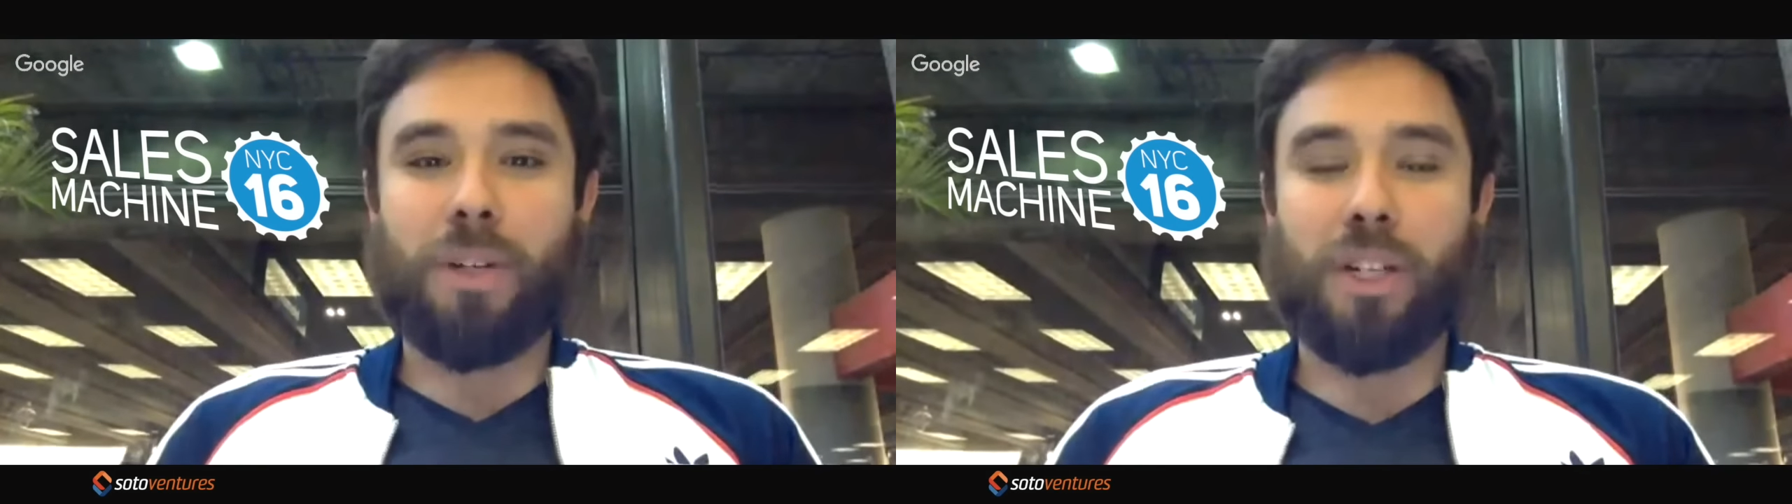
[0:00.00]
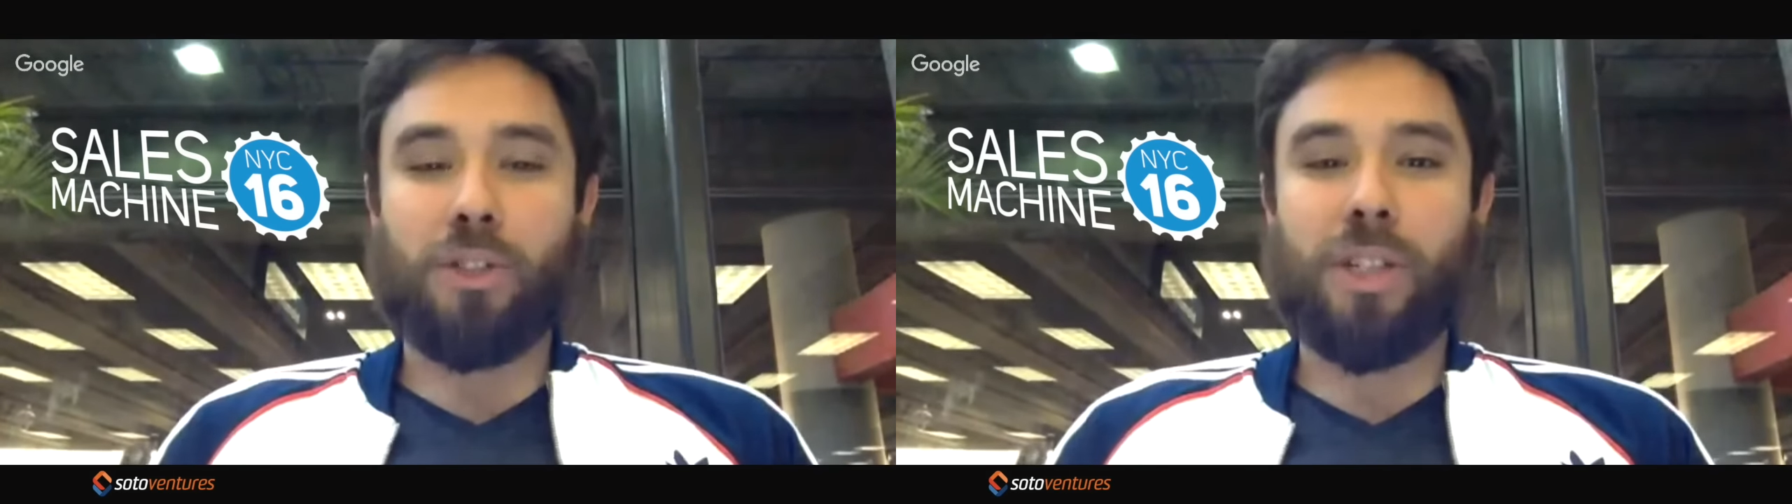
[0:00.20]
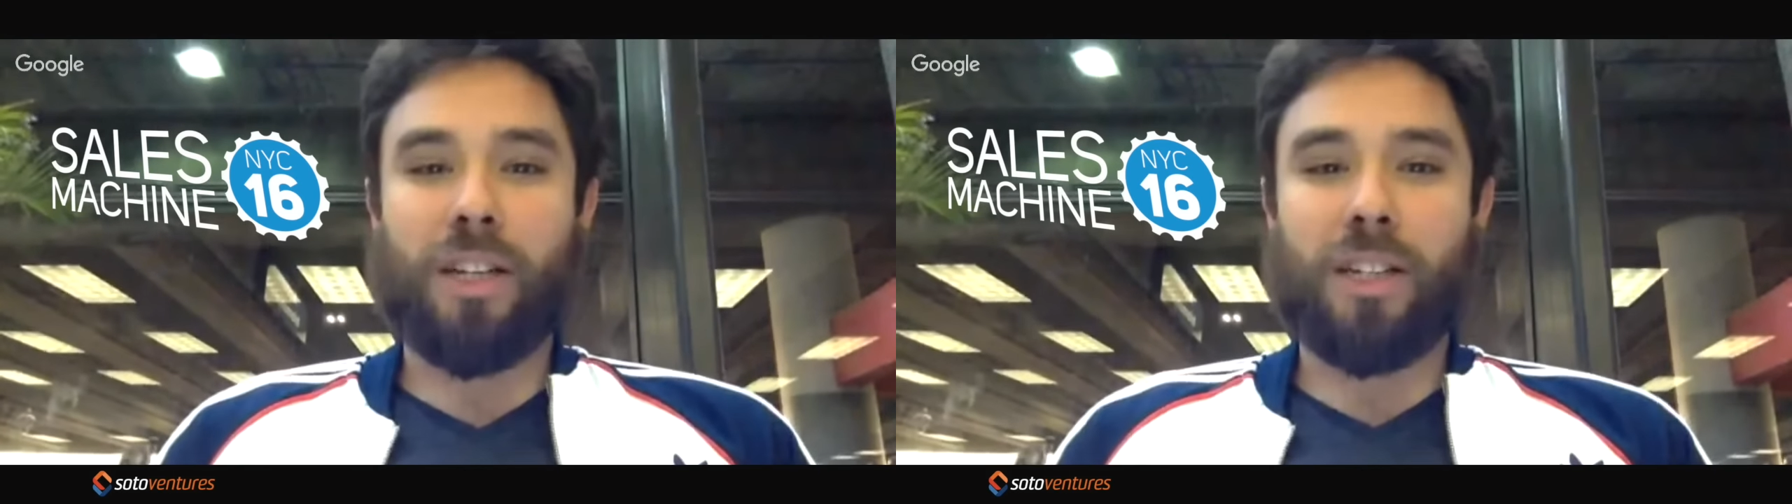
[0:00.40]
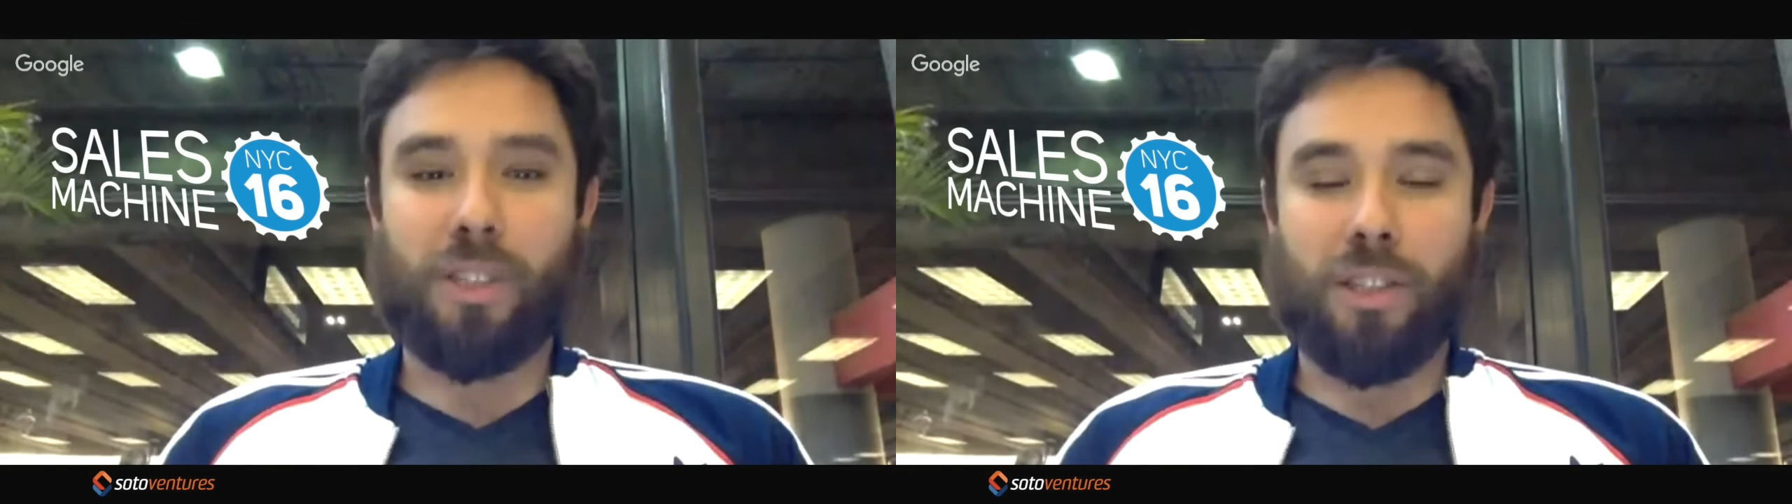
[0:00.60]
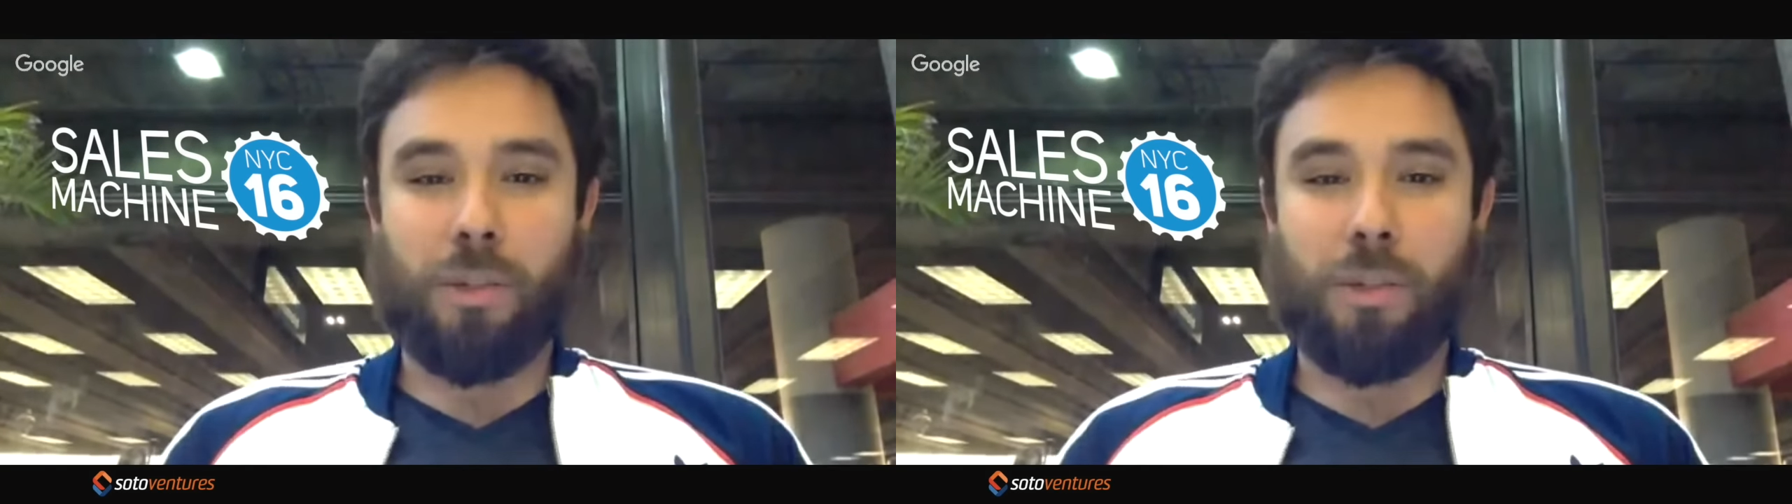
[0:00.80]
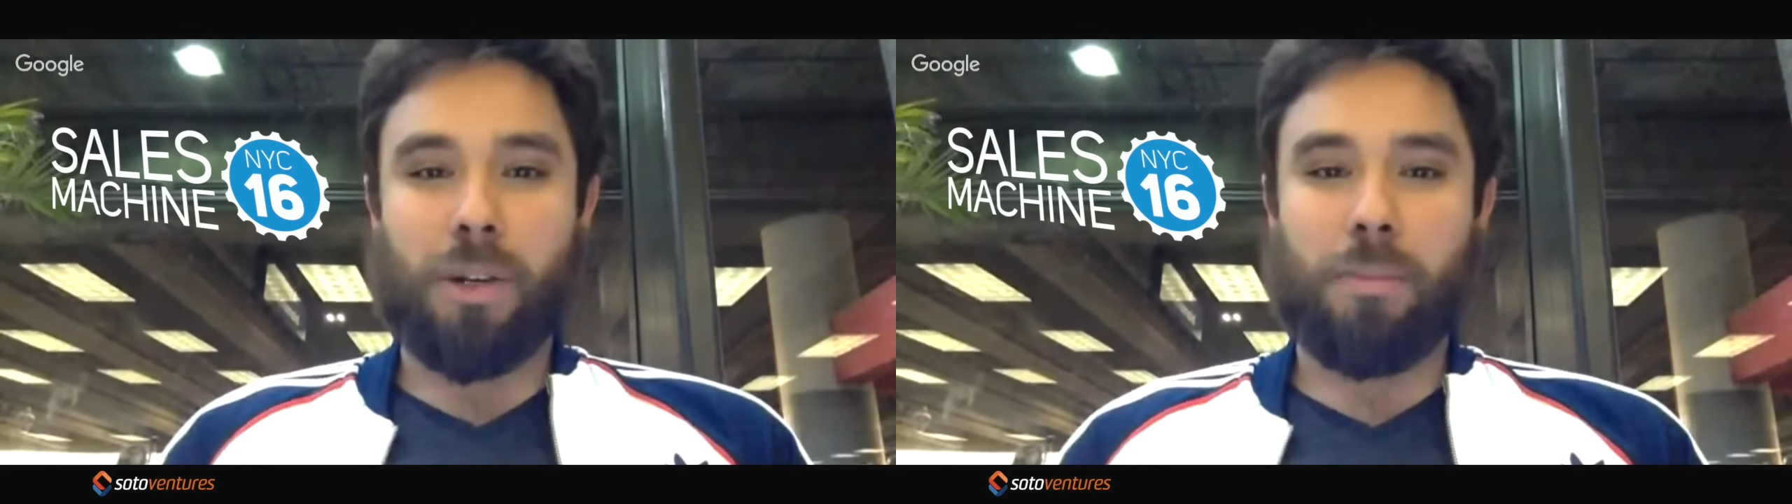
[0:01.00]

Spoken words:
Can you tell us a little bit